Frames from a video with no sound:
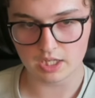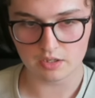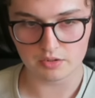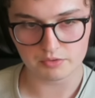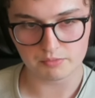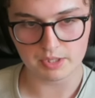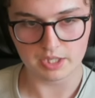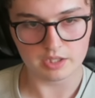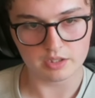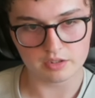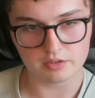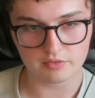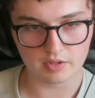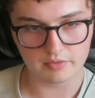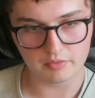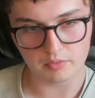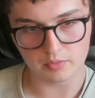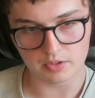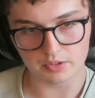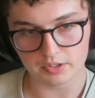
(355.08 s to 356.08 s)
hours making a
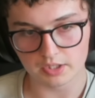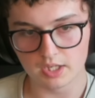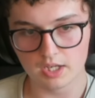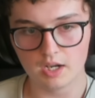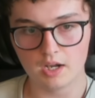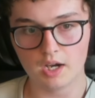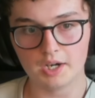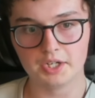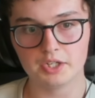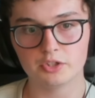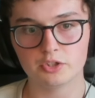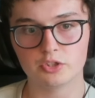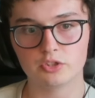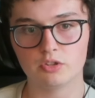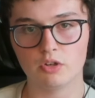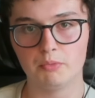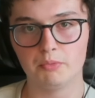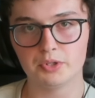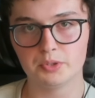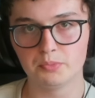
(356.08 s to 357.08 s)
survival world, and it's
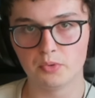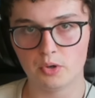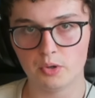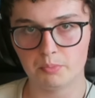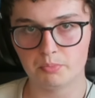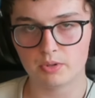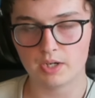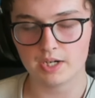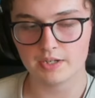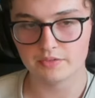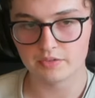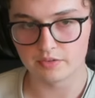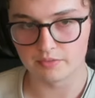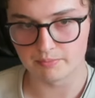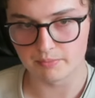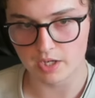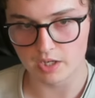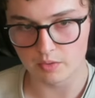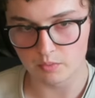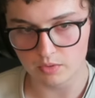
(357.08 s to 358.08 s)
so much more impressive in
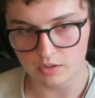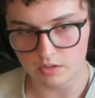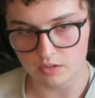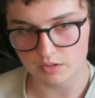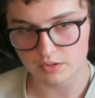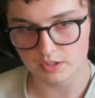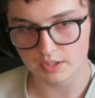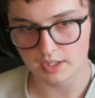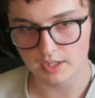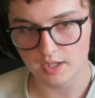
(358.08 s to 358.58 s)
my world.